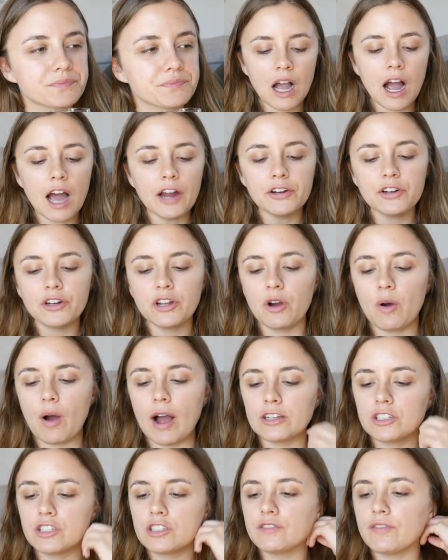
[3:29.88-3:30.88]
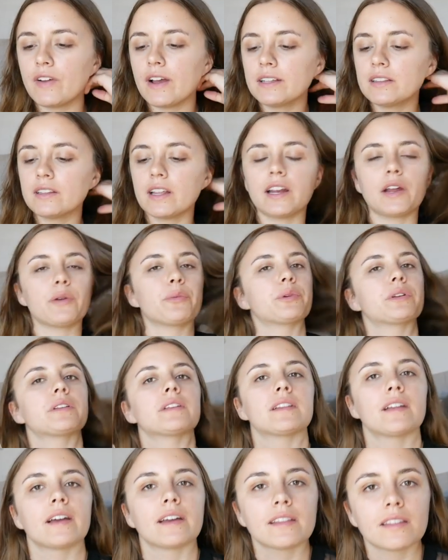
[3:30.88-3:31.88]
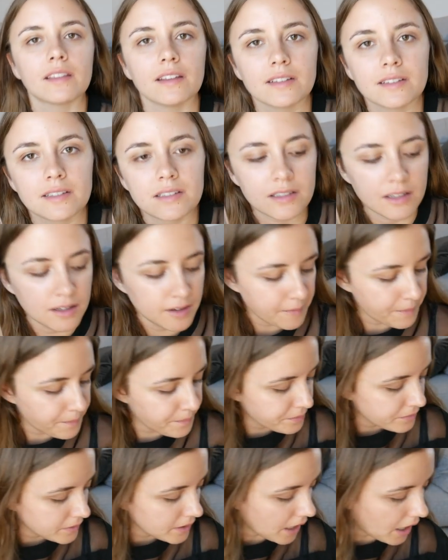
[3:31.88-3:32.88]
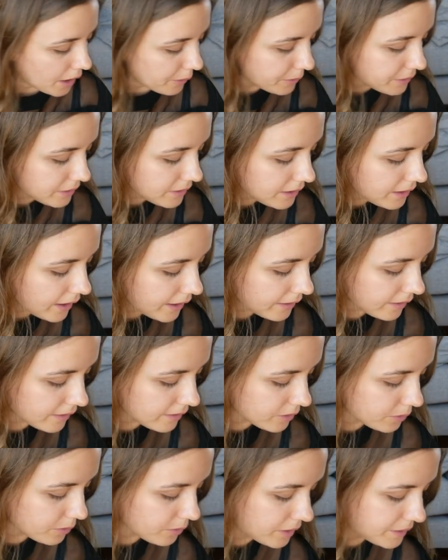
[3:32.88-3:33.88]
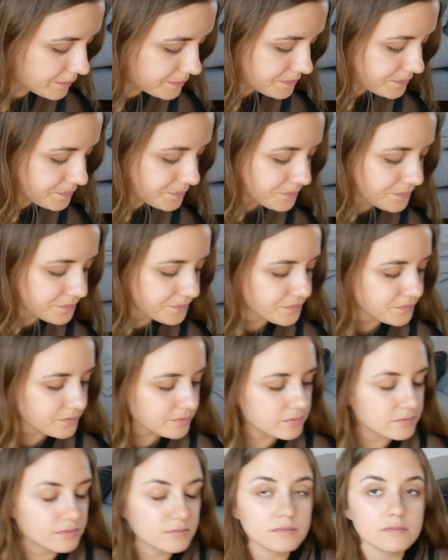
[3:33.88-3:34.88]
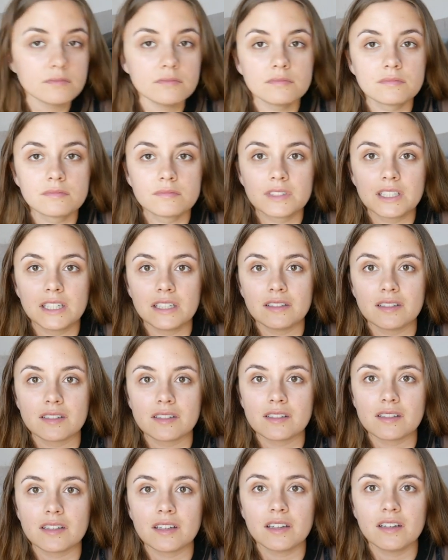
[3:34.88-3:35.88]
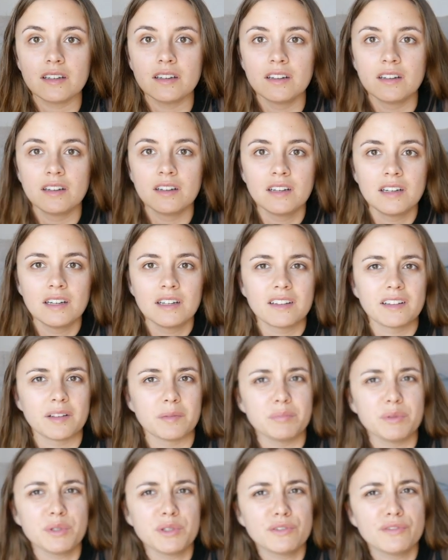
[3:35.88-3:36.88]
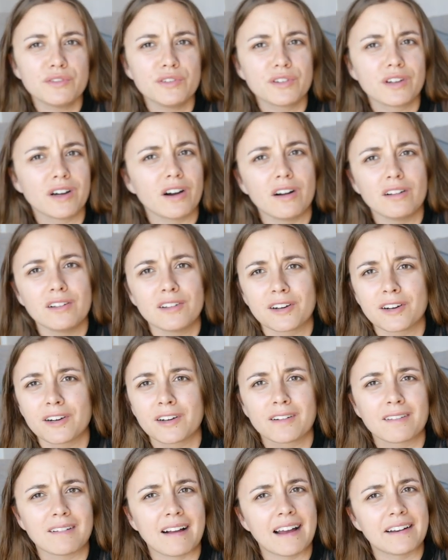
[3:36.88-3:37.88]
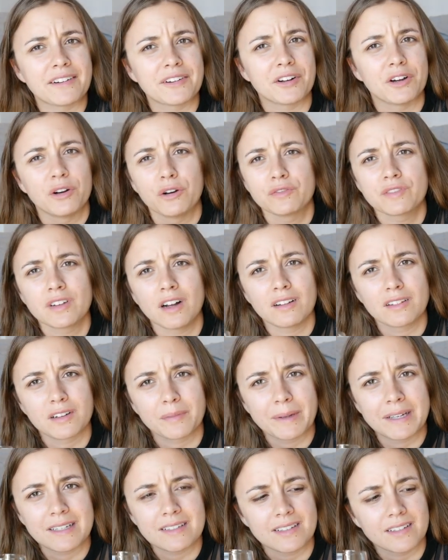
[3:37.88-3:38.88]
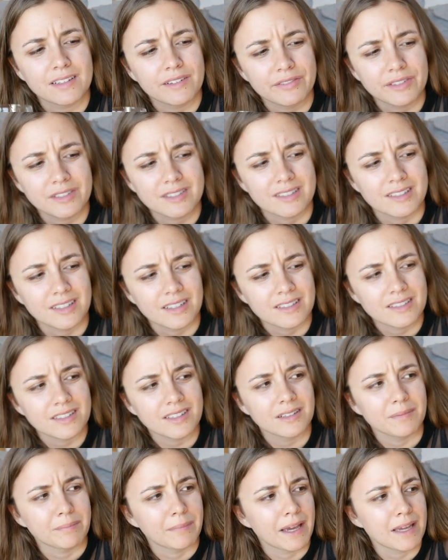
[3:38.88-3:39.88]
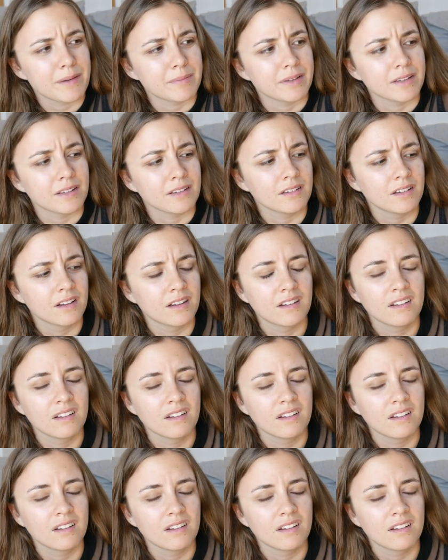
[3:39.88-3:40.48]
I don't know, I just find that I really like this. I really like this one. Can you see? It's a beautiful color. I don't know if color makes a difference, does it? Maybe.